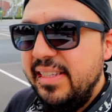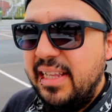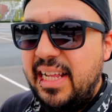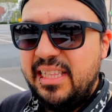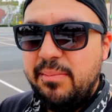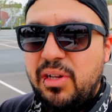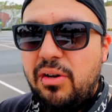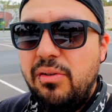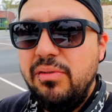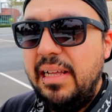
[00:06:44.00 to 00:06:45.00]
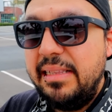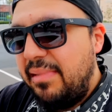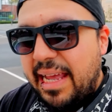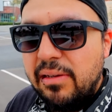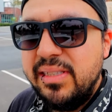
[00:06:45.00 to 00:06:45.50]
to let let them know,
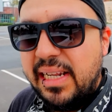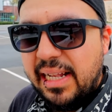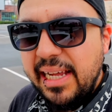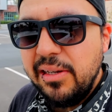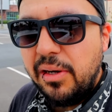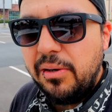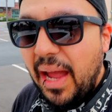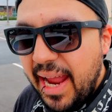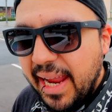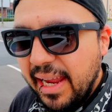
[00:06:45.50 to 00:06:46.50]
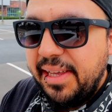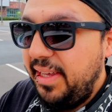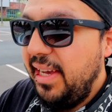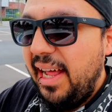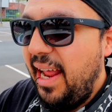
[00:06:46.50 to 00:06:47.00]
let Cal State know, hey, he
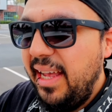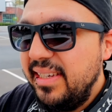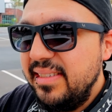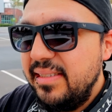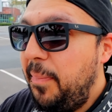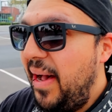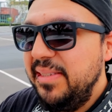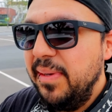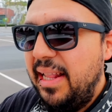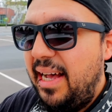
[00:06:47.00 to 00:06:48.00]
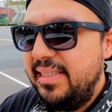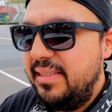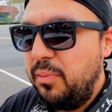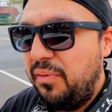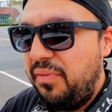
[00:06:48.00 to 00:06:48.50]
got A's. Passed my
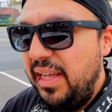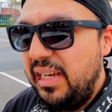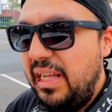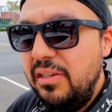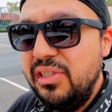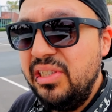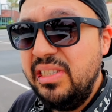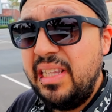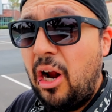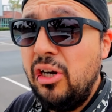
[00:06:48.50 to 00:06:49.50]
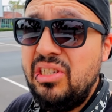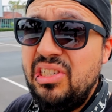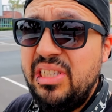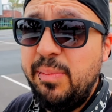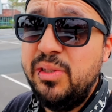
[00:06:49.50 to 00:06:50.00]
classes with flying colors. It's just that our
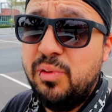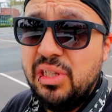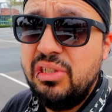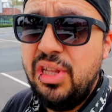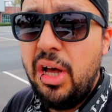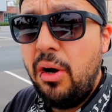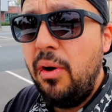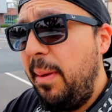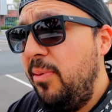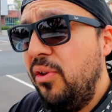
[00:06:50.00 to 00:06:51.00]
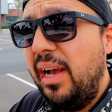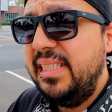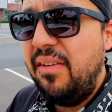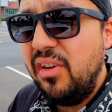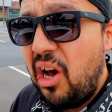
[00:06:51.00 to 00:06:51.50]
system is really slow, and maybe you guys
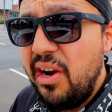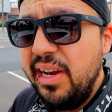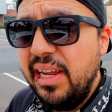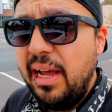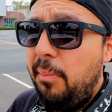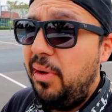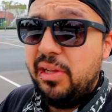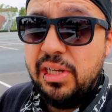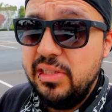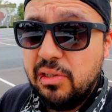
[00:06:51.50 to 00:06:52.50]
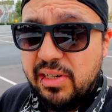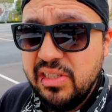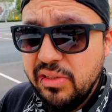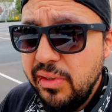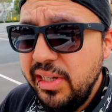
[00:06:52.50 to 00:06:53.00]
haven't gotten it yet. But he's a great
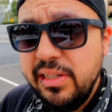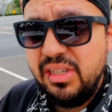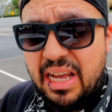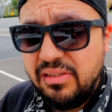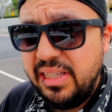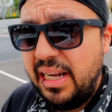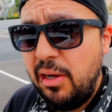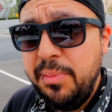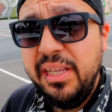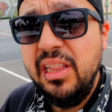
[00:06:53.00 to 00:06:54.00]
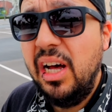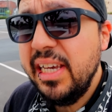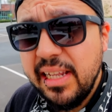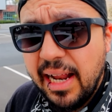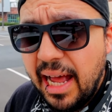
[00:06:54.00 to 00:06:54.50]
student. Cal State will be
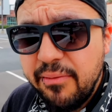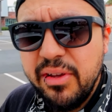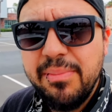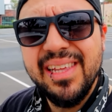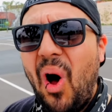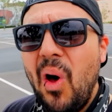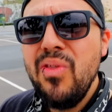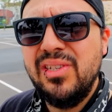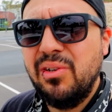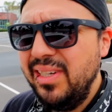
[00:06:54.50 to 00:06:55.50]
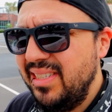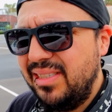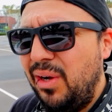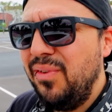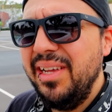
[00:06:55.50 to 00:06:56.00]
lucky to have him. Like all this great
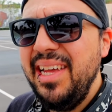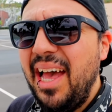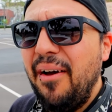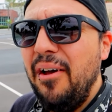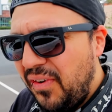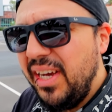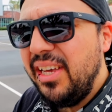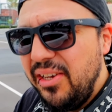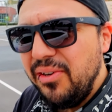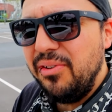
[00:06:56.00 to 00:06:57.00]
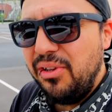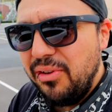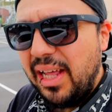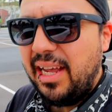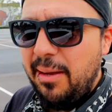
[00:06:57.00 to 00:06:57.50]
stuff. Like yeah, fuck you, dude.
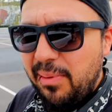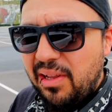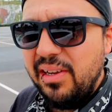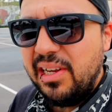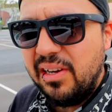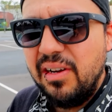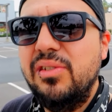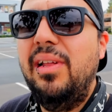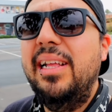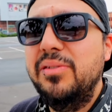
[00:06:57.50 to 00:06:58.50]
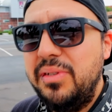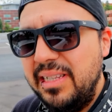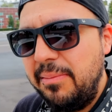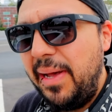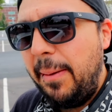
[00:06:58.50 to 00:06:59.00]
Like I belong here. So that's what
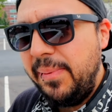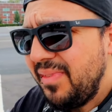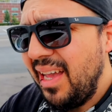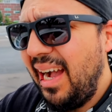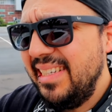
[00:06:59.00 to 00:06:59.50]
ended up happening. I